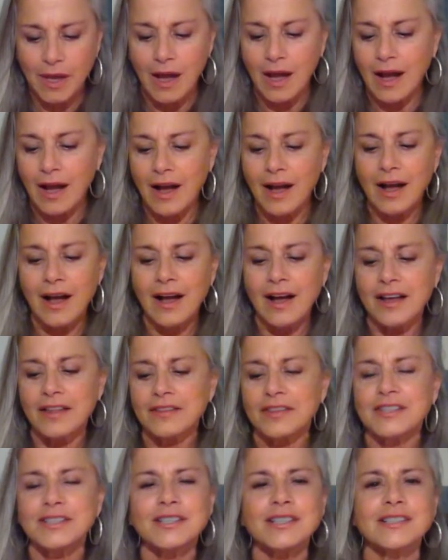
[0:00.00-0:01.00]
Ah,
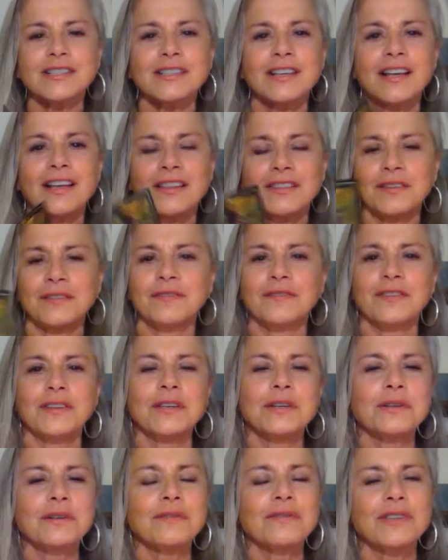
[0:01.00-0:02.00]
this is the
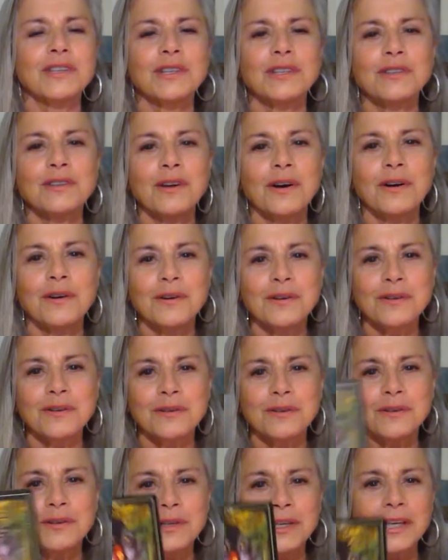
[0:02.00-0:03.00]
fear of the
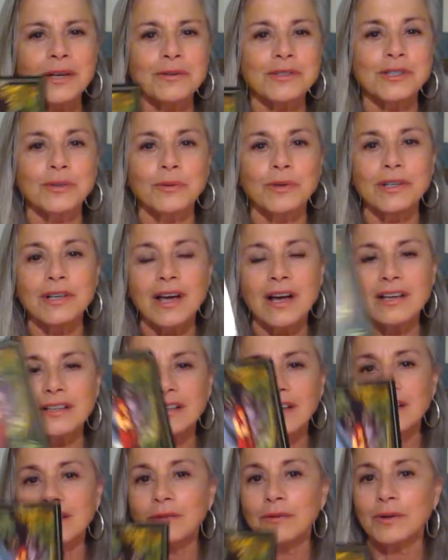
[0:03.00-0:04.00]
unknown. Okay, so we're not
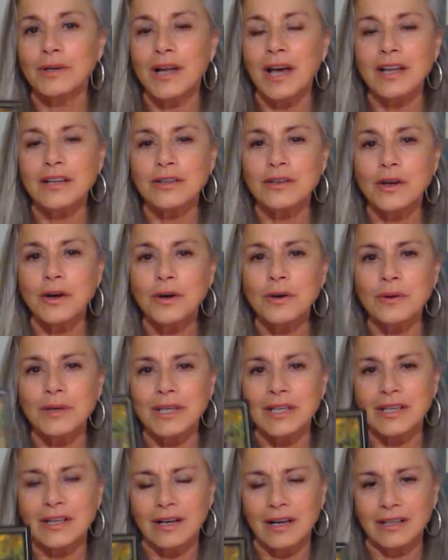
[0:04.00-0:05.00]
we're not
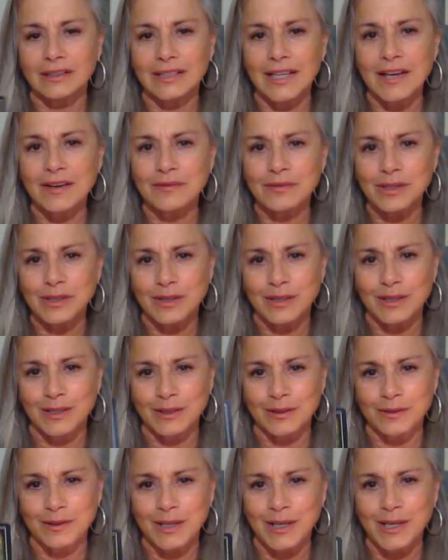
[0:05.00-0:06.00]
knowing everything.
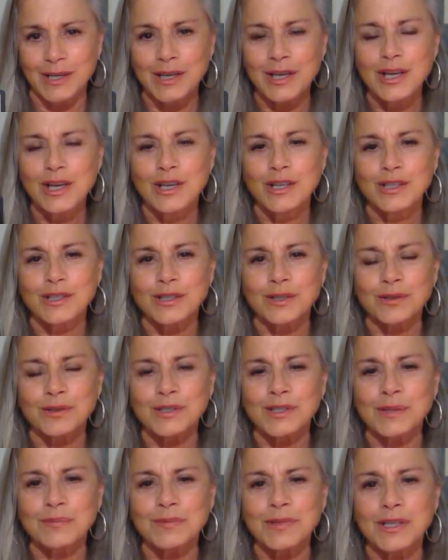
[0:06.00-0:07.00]
Okay, so
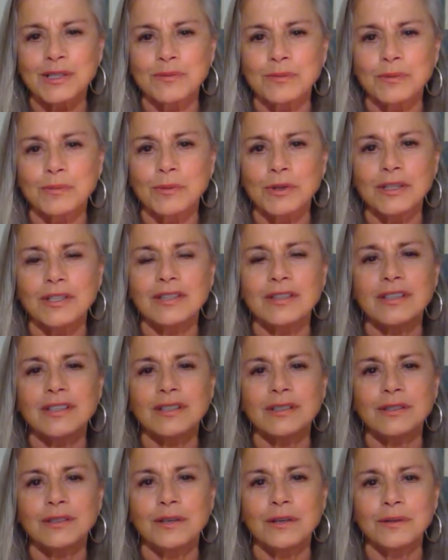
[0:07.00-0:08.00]
sometimes when we're in the
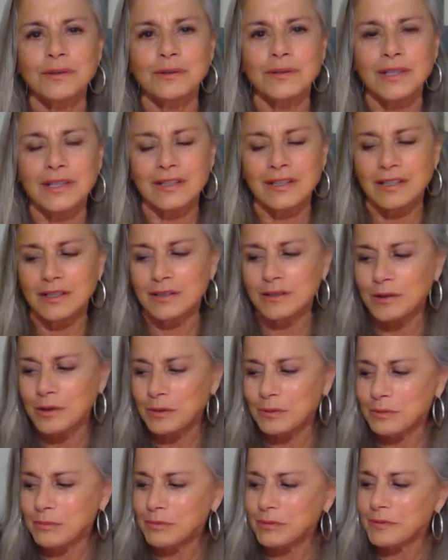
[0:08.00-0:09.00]
unknown and the
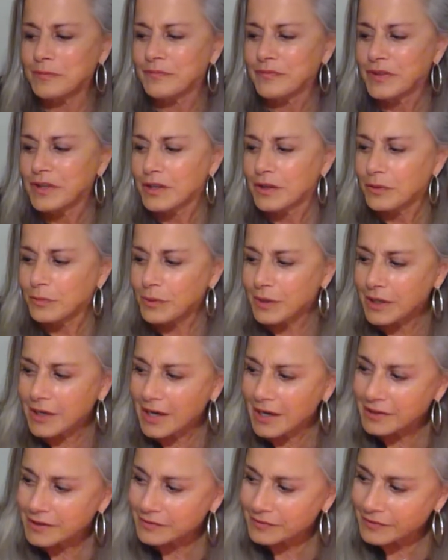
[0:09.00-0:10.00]
unknowable, we
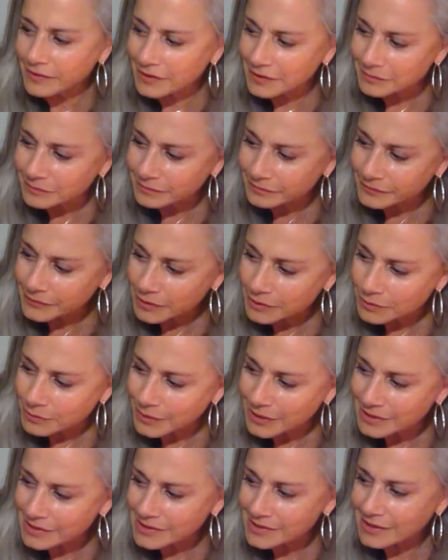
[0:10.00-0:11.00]
kind of um, oh
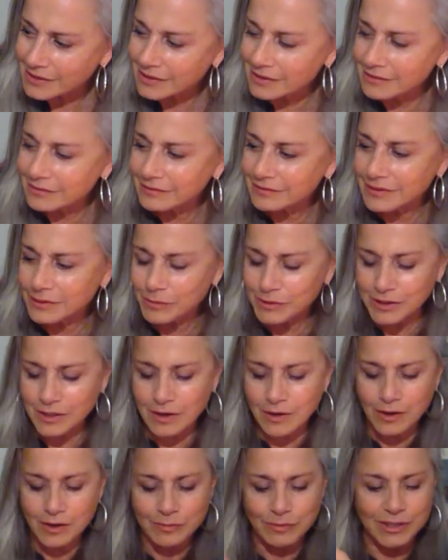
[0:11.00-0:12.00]
wait a second, there was a
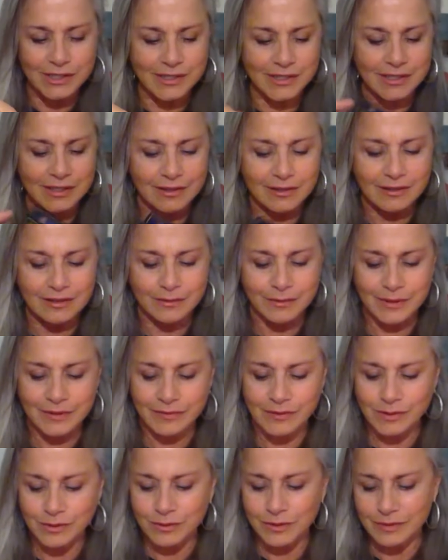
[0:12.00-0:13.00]
card missing. Oh, we have to
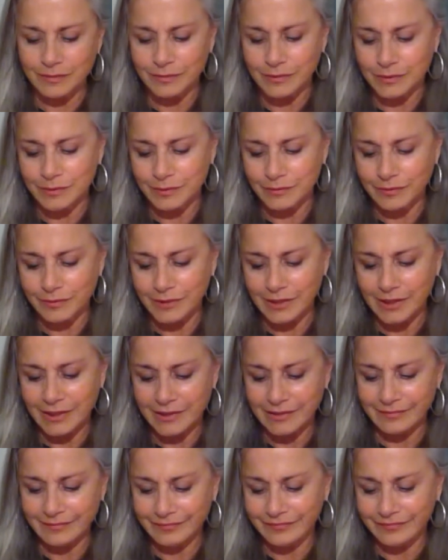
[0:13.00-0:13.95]
do it over again.